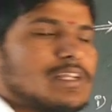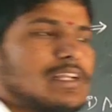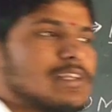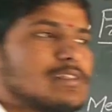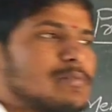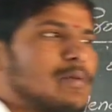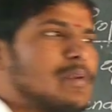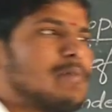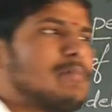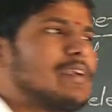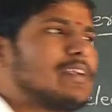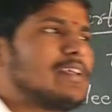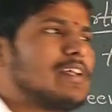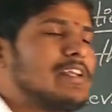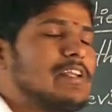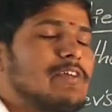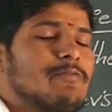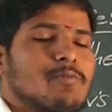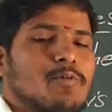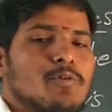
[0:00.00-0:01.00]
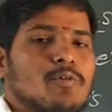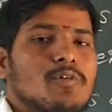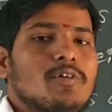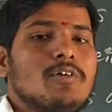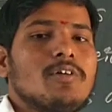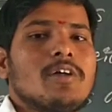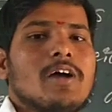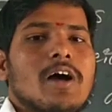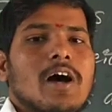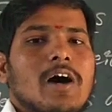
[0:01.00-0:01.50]
experimentally proved
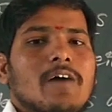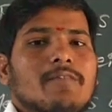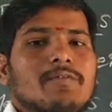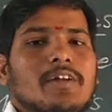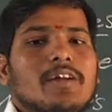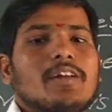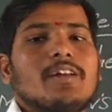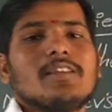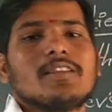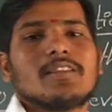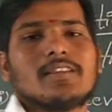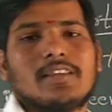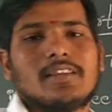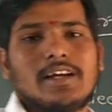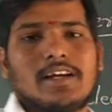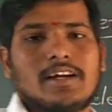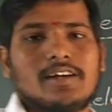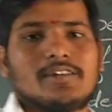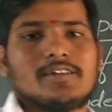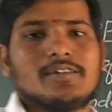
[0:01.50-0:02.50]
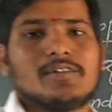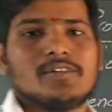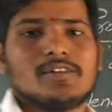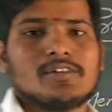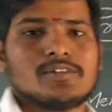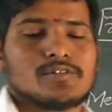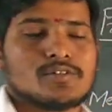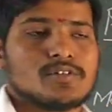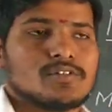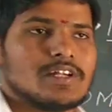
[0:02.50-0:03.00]
after
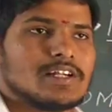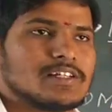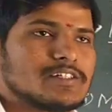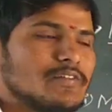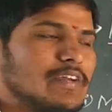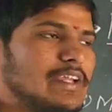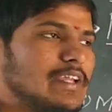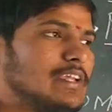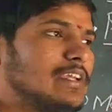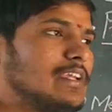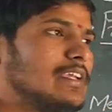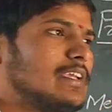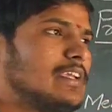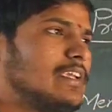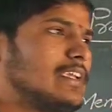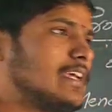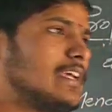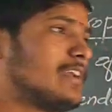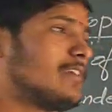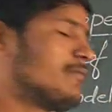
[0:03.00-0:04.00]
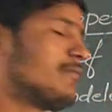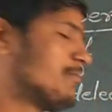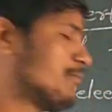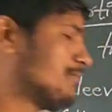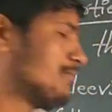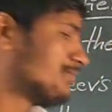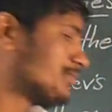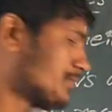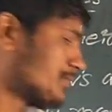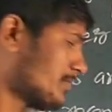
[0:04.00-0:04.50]
that. So that's why here
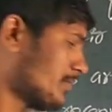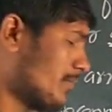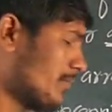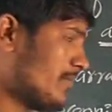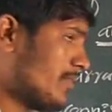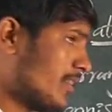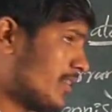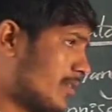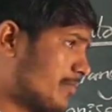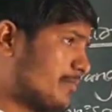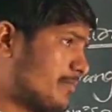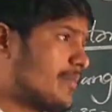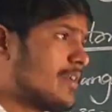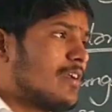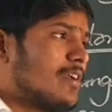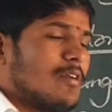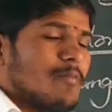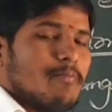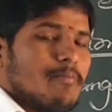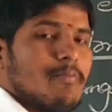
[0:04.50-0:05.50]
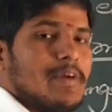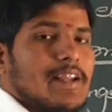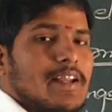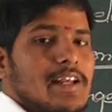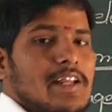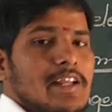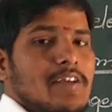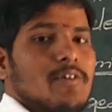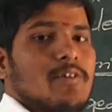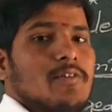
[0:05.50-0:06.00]

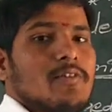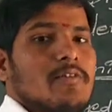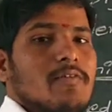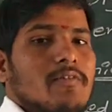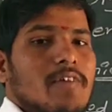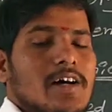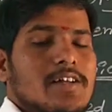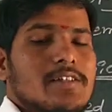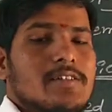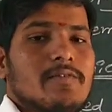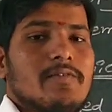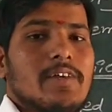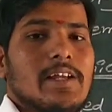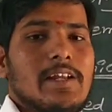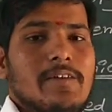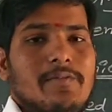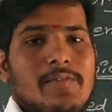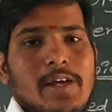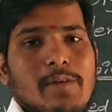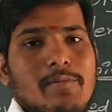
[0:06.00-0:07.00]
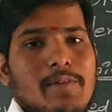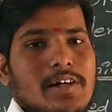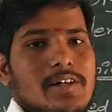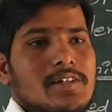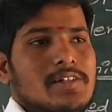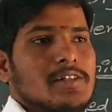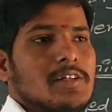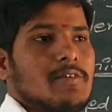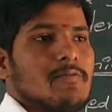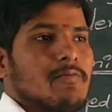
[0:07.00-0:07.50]
Mendeleev was very famous
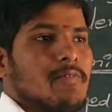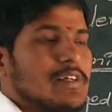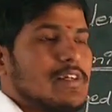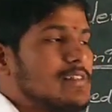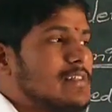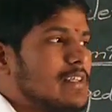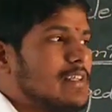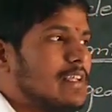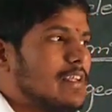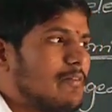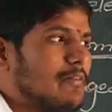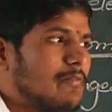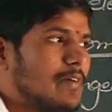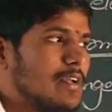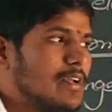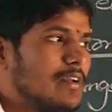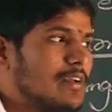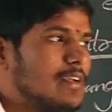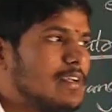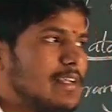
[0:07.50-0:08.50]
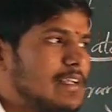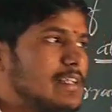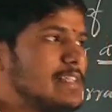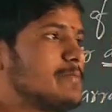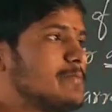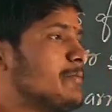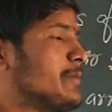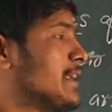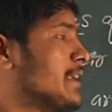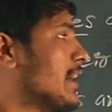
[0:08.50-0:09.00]
for his
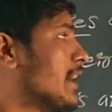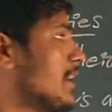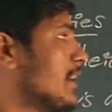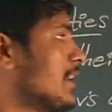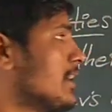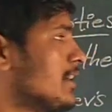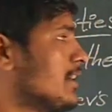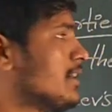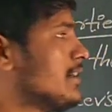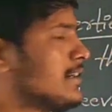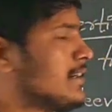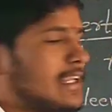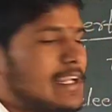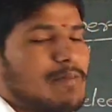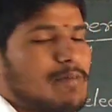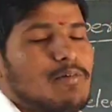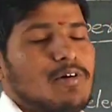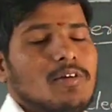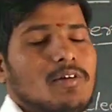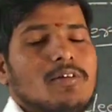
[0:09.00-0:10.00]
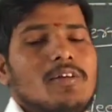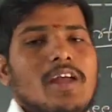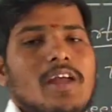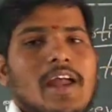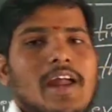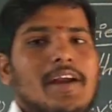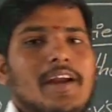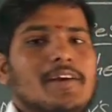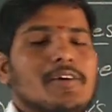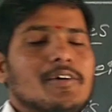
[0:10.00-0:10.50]
periodic table,
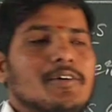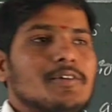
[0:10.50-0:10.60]
and